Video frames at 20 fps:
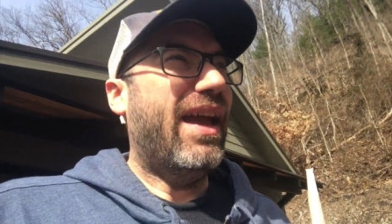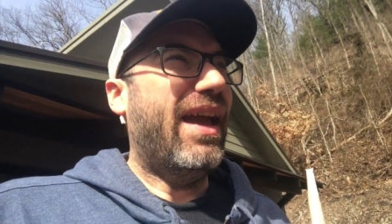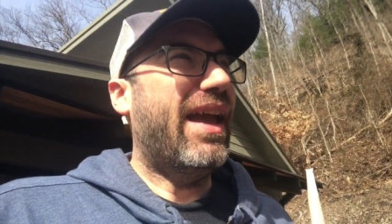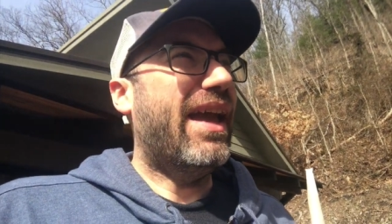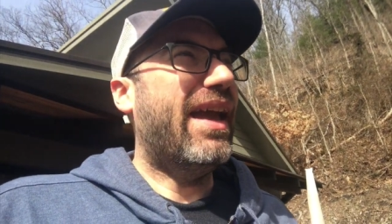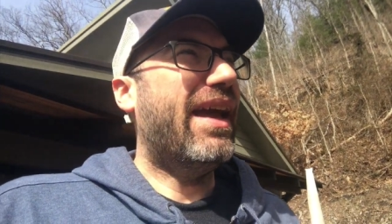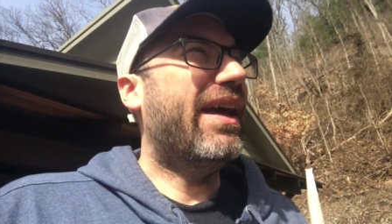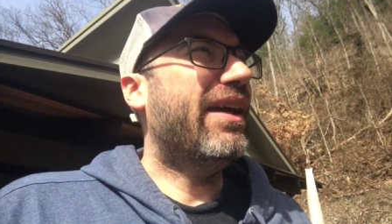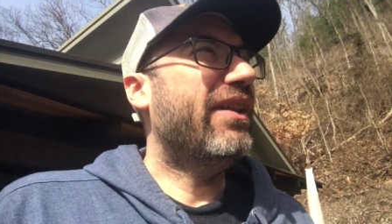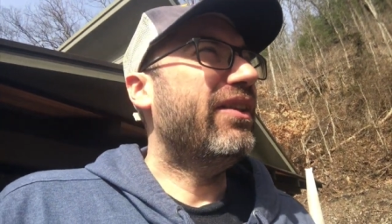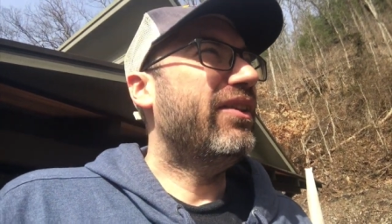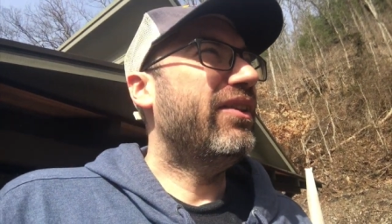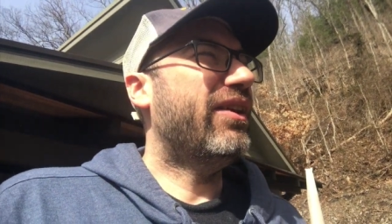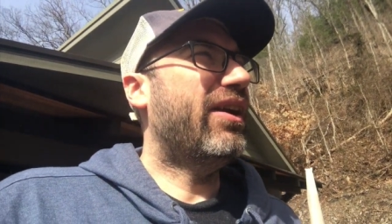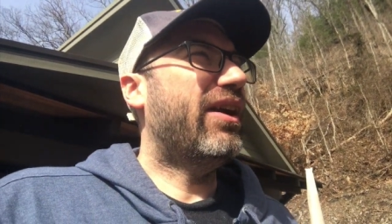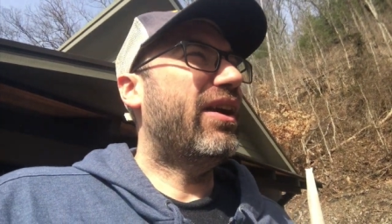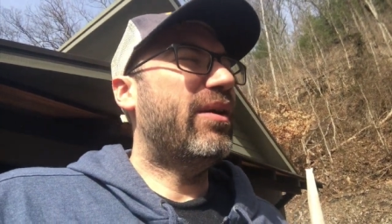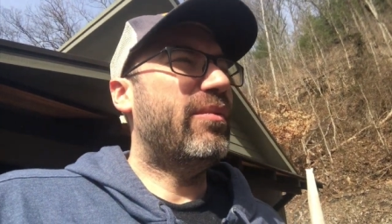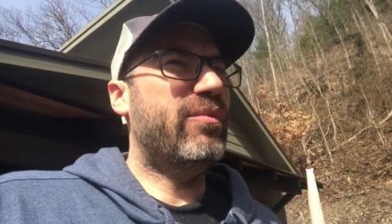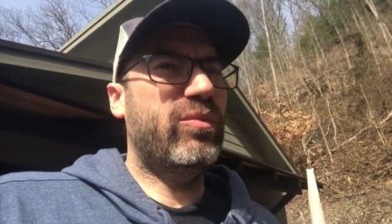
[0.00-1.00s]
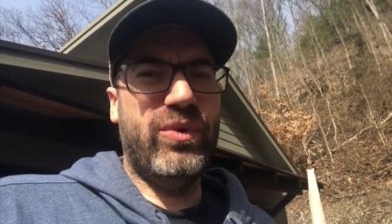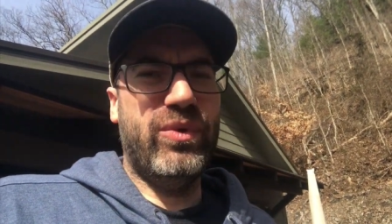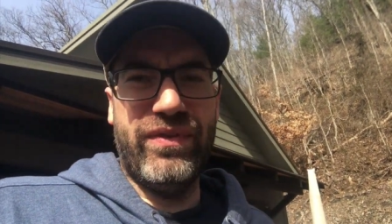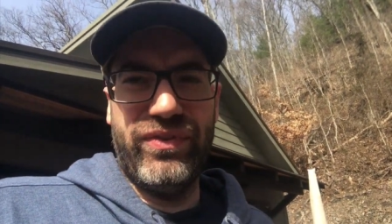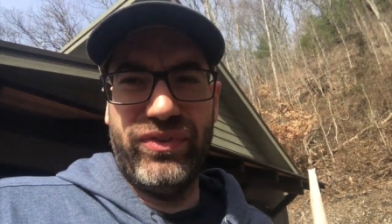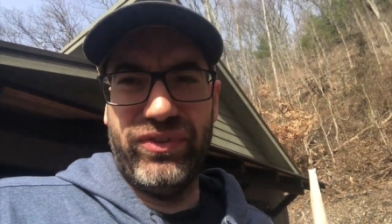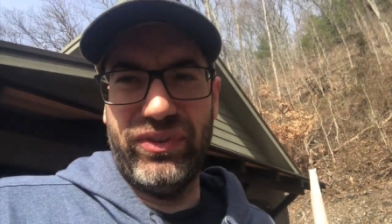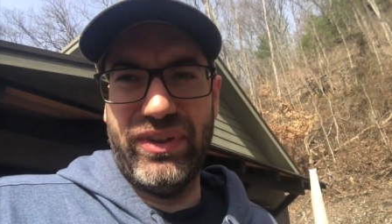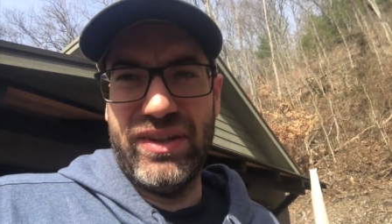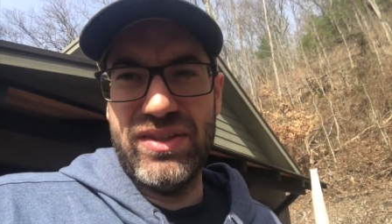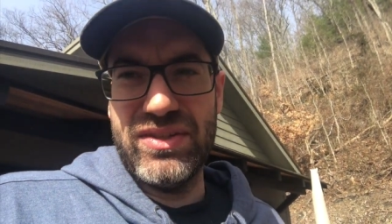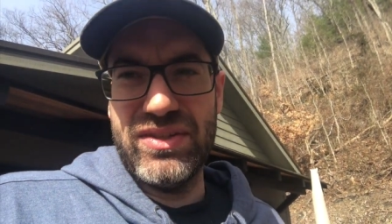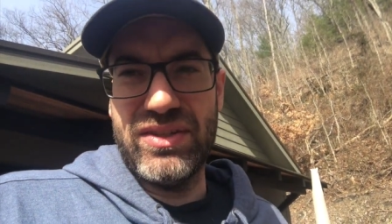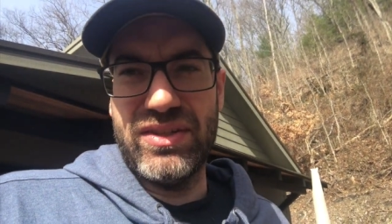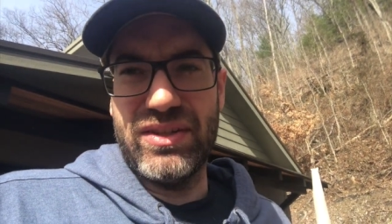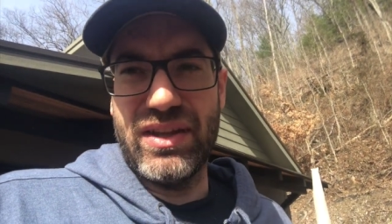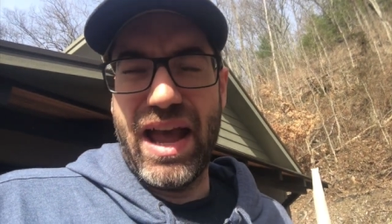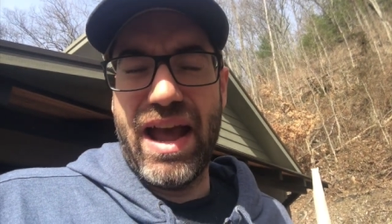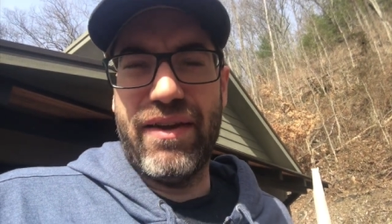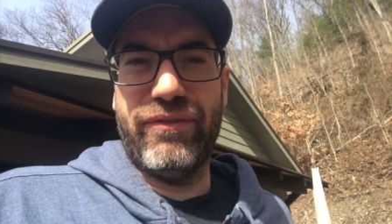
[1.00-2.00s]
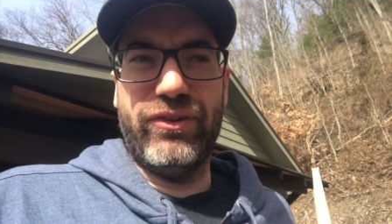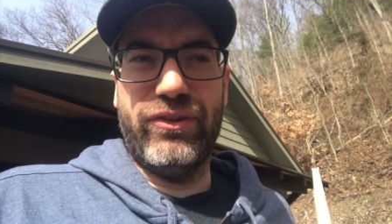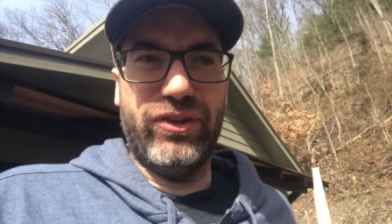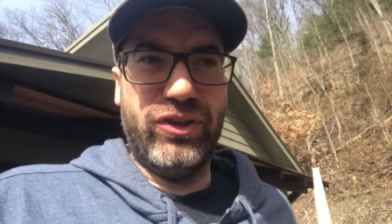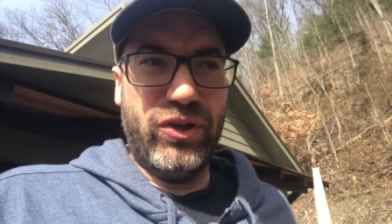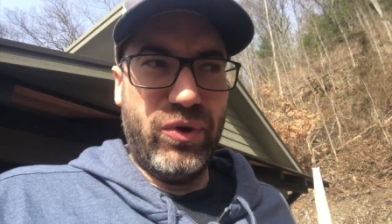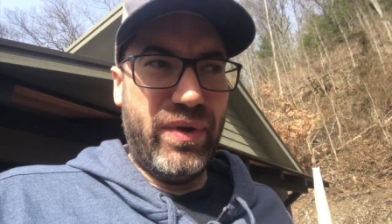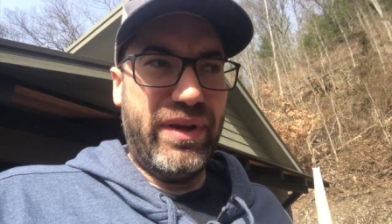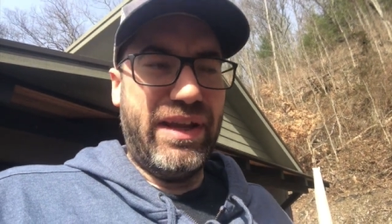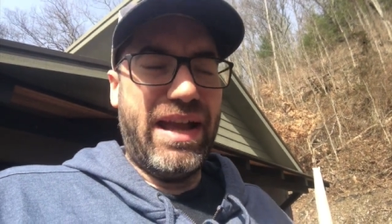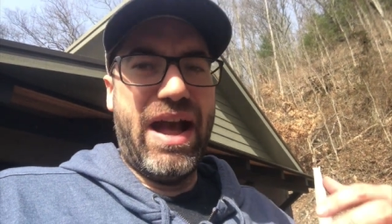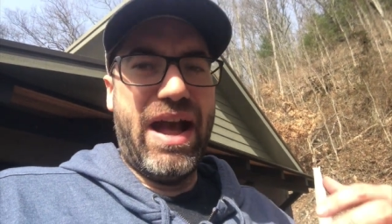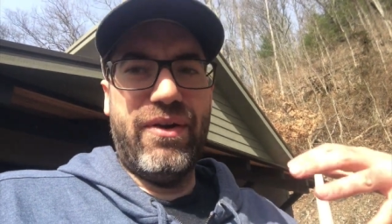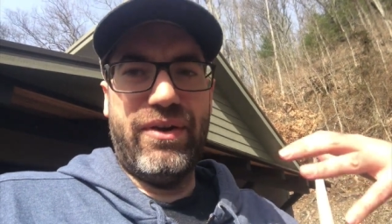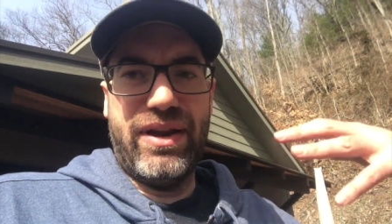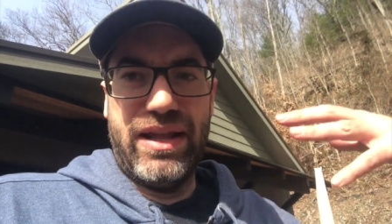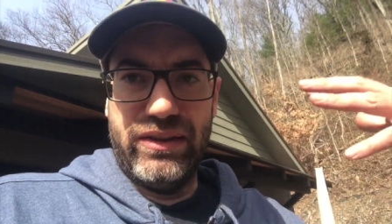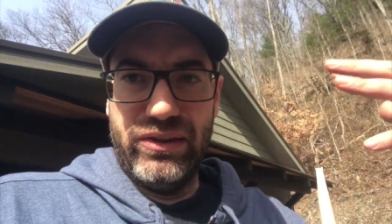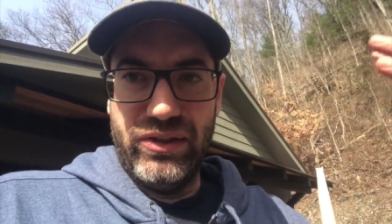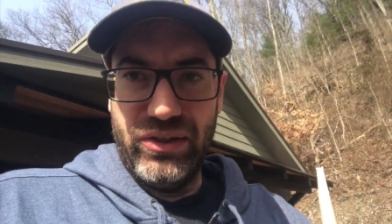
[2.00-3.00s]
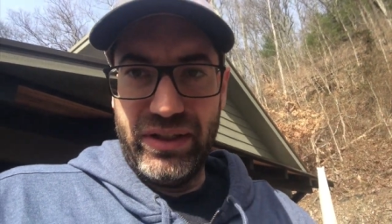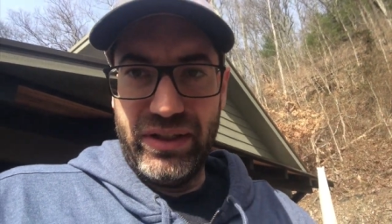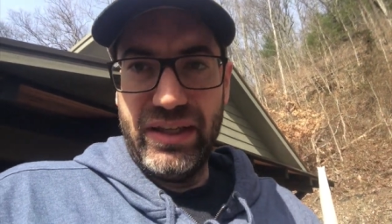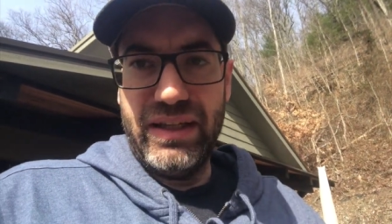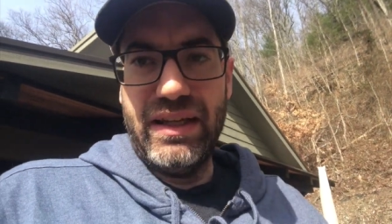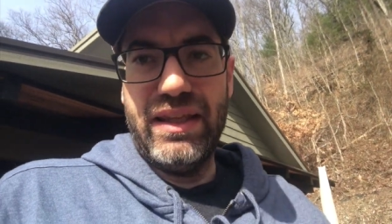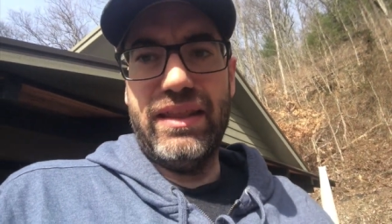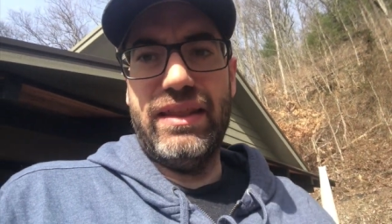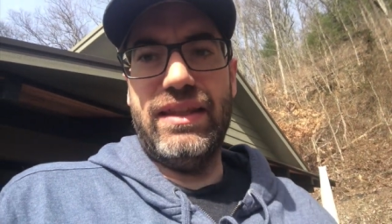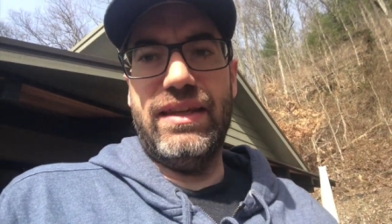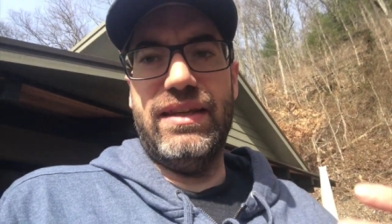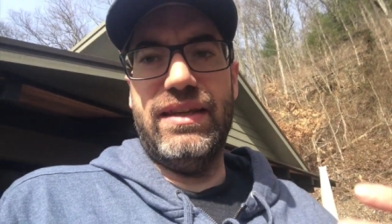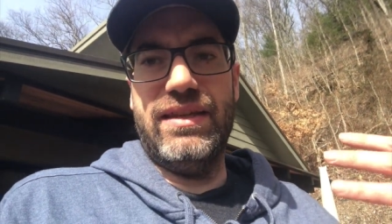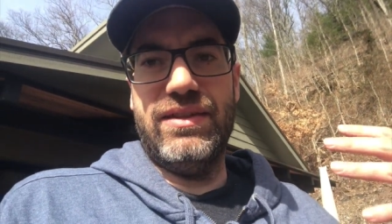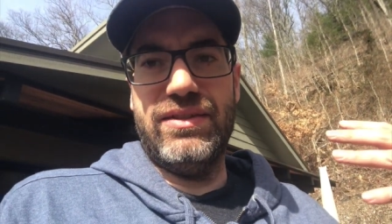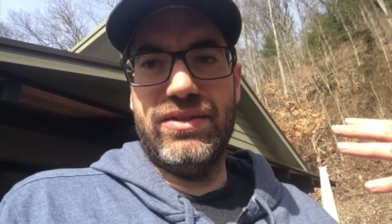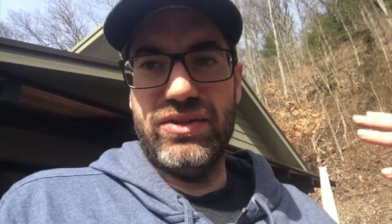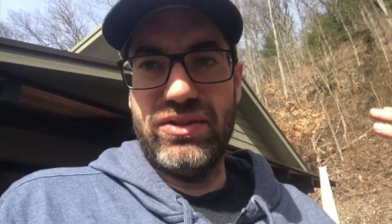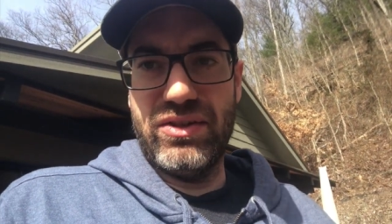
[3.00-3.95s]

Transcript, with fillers: And um, we've since, after going out and looking at things and